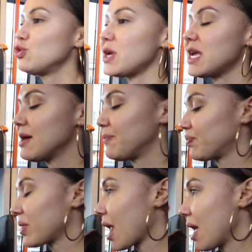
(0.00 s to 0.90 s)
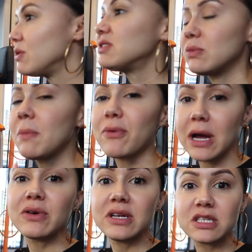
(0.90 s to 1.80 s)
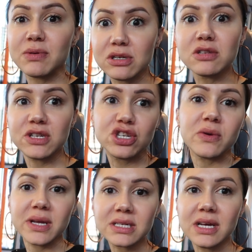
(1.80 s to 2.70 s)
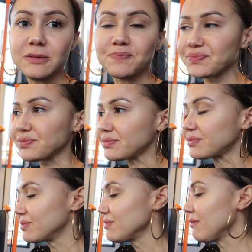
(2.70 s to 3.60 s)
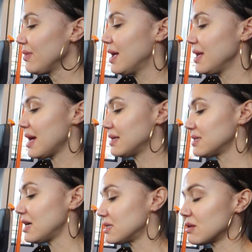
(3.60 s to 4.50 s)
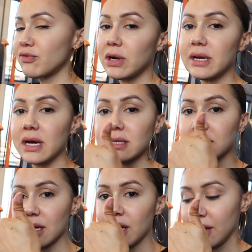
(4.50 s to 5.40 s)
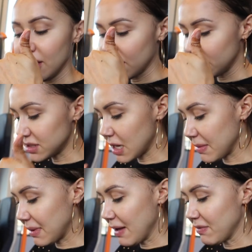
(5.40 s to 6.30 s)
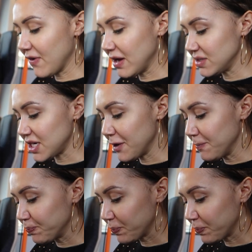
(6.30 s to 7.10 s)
Chewy. What brownie is supposed to be chewy, isn't it? yeah. yeah nice, really nice. Thumbs up. I'm glad we found it.